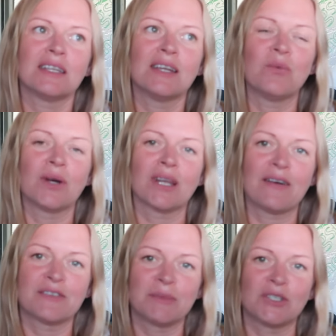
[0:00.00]
it will
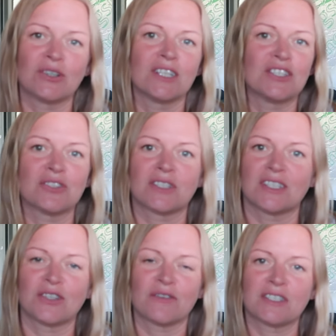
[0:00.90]
have to be done. It's just that
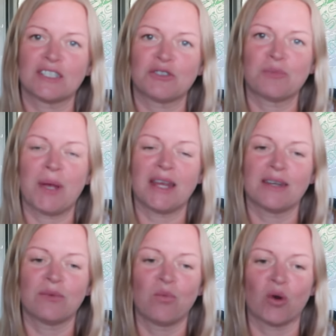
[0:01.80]
it's obviously it's just
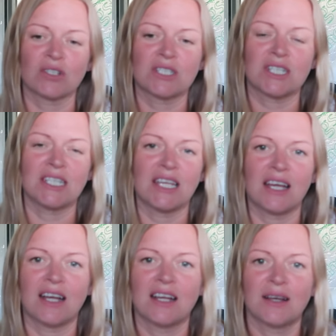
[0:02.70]
paid once a
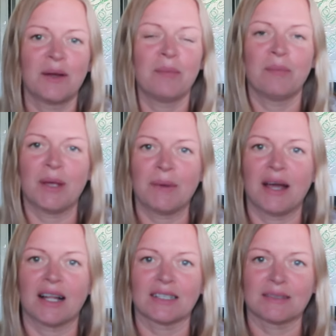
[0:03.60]
year. Maybe
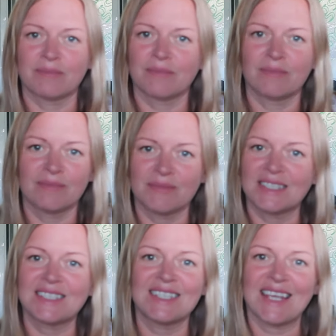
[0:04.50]
I'll
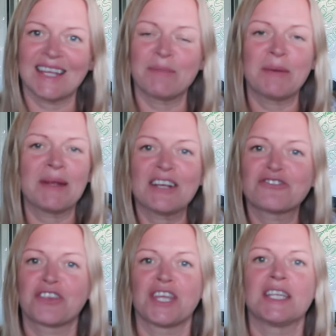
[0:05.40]
stick in maybe an
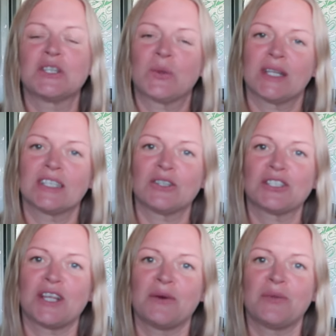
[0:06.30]
extra thirty quid or
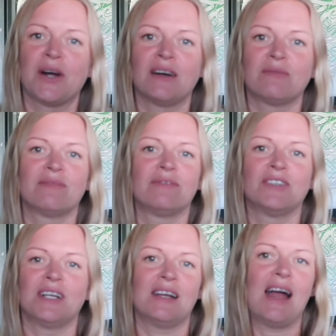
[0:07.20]
so that
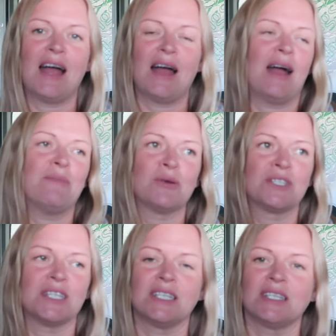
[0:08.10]
for M O
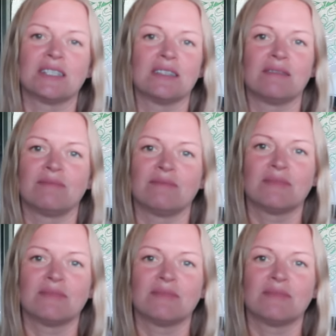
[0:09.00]
Ts and